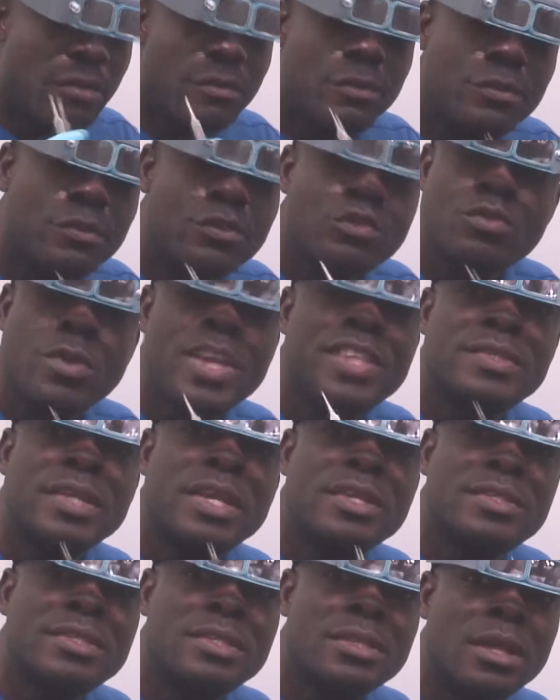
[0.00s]
of
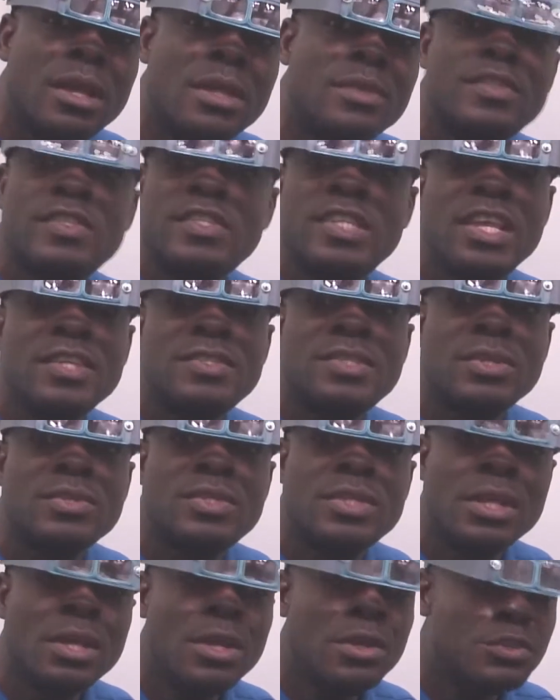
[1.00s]
tweezers and
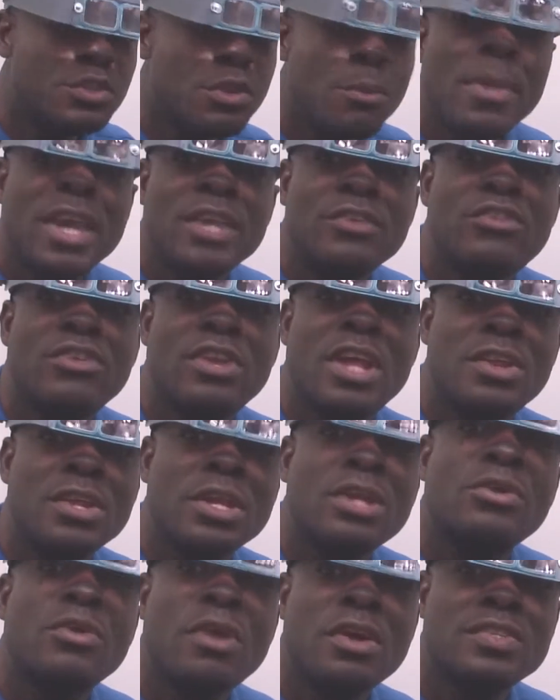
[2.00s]
scissors to make
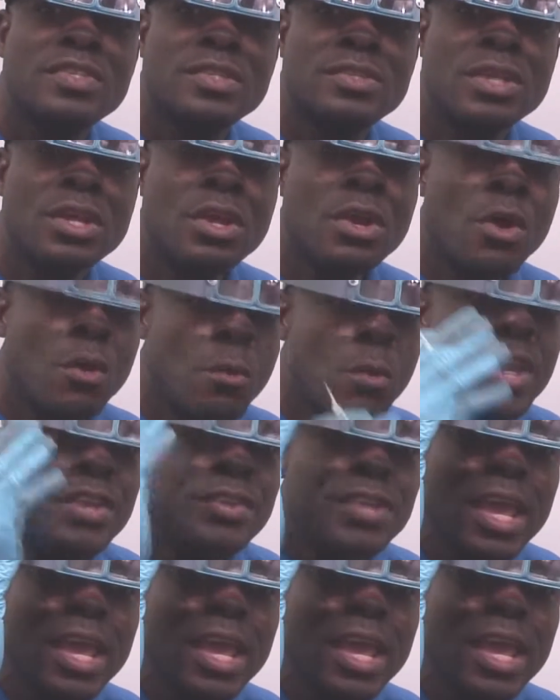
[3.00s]
genetic crosses. With